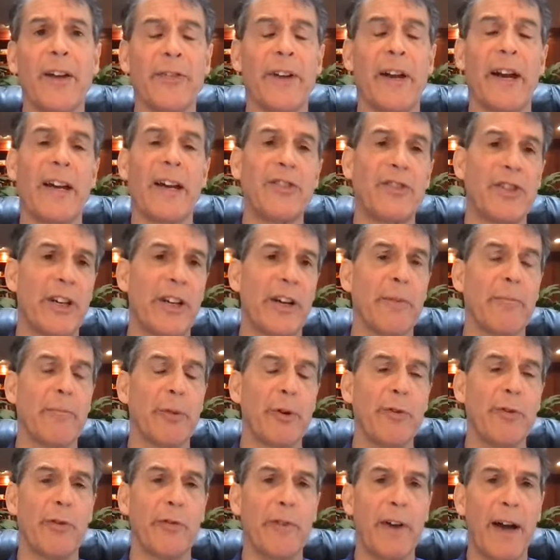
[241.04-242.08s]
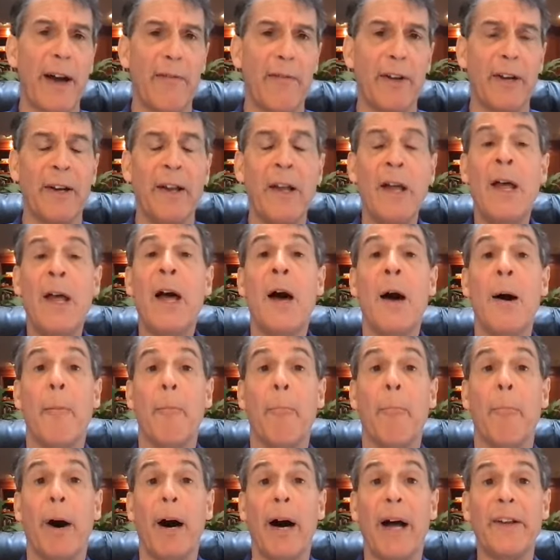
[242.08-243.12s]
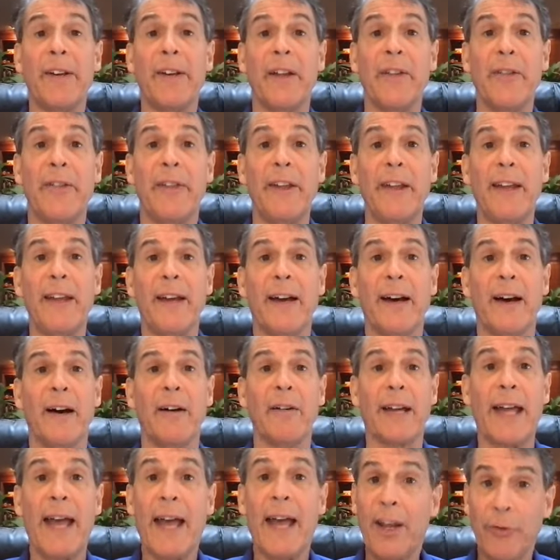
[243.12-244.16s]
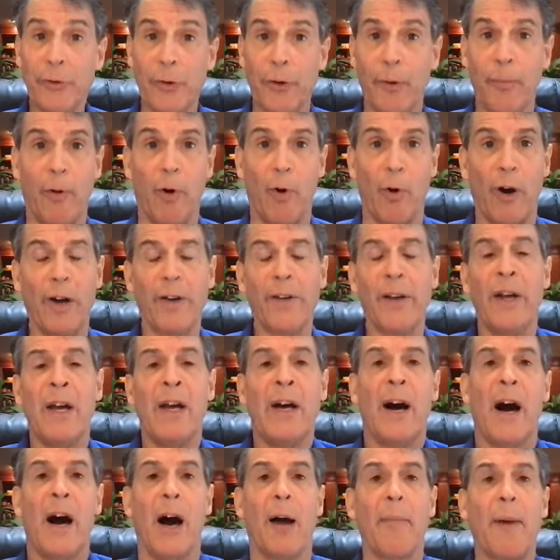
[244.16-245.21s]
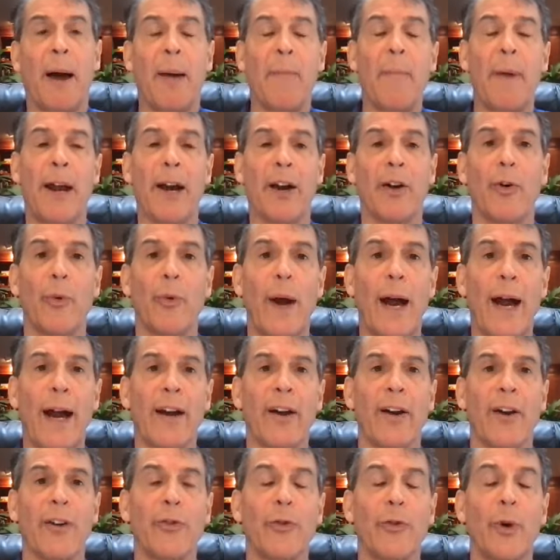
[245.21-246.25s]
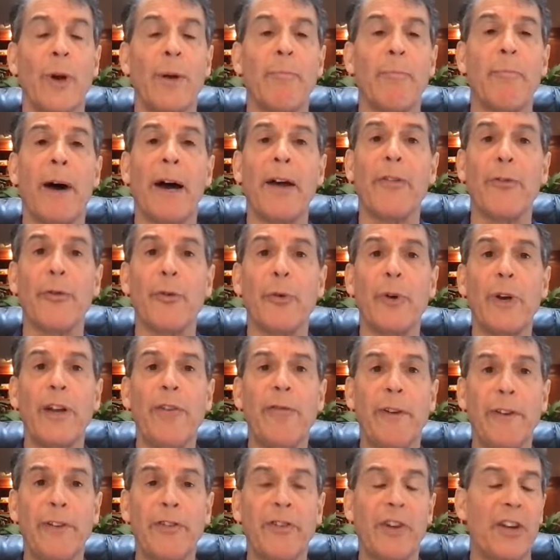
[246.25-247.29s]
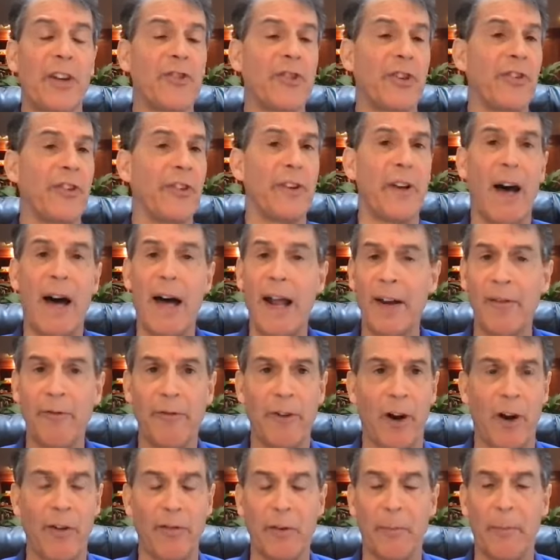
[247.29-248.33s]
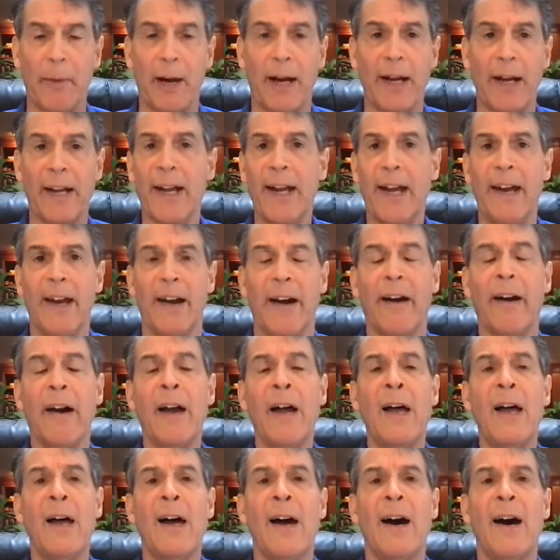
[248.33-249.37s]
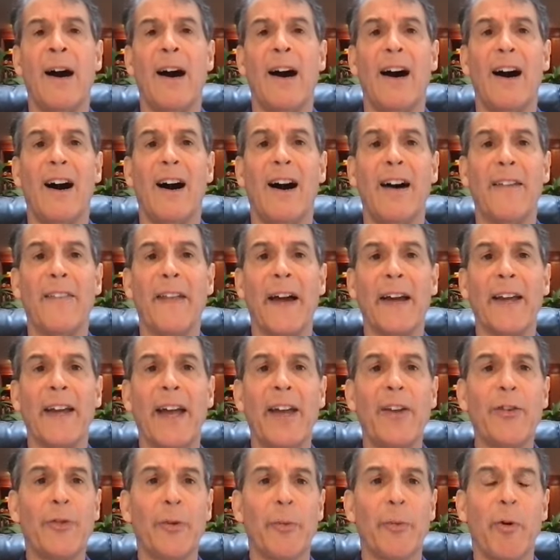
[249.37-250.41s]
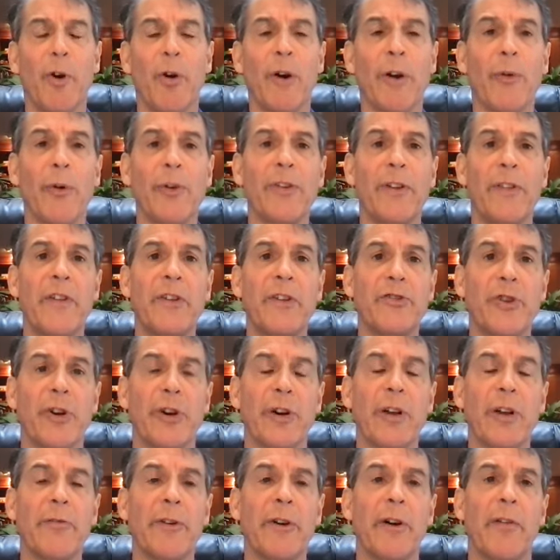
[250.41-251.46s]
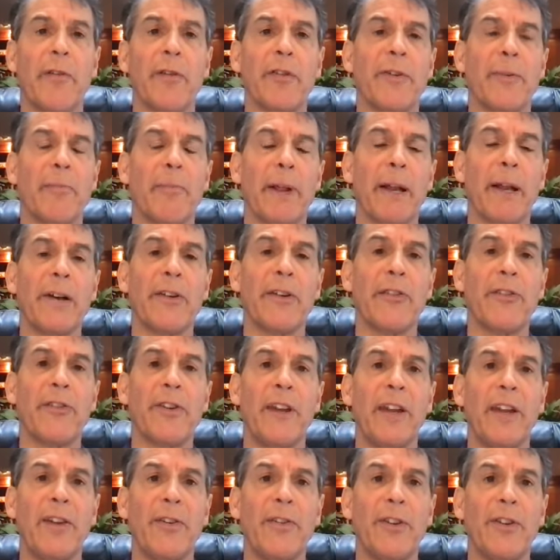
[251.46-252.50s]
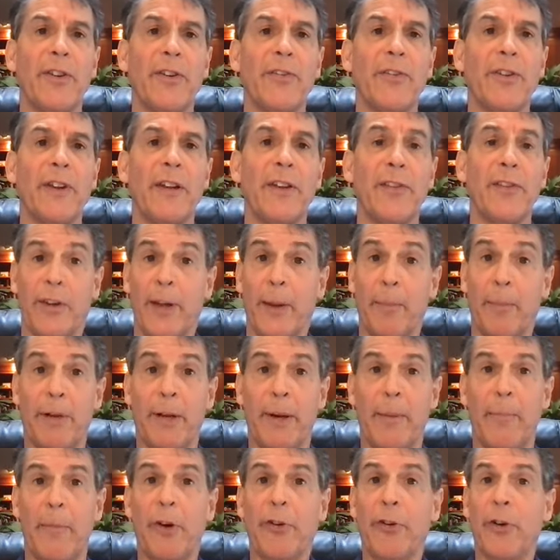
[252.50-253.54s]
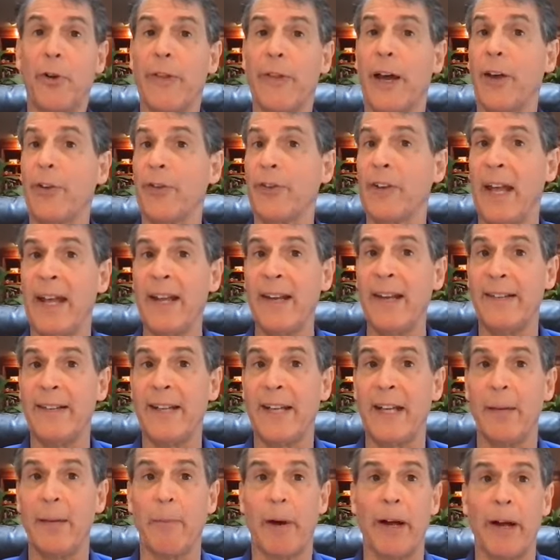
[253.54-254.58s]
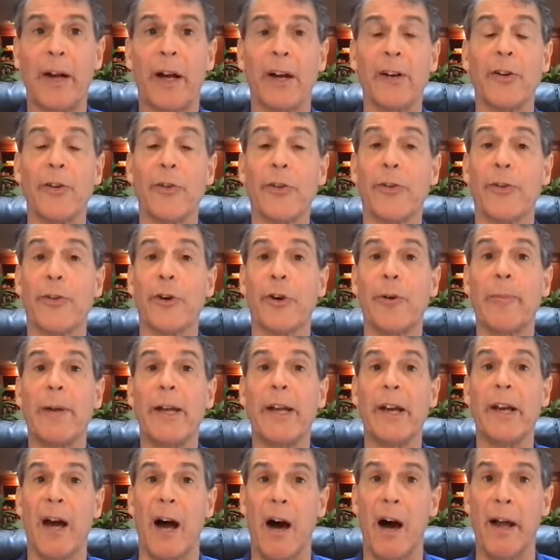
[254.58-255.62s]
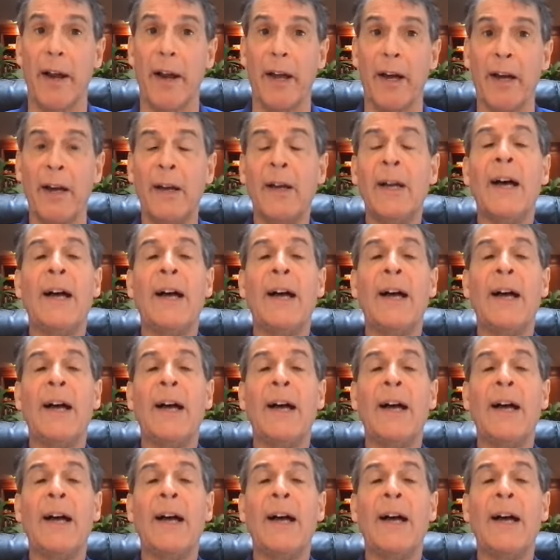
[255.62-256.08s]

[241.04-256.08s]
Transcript: that I shared in Proof of Heaven, but the case report on my medical records written by 3 physicians not involved in my care. And that case report was in the Journal of Nervous and Mental Diseases in September 2018 by Dr. Serbi Khanna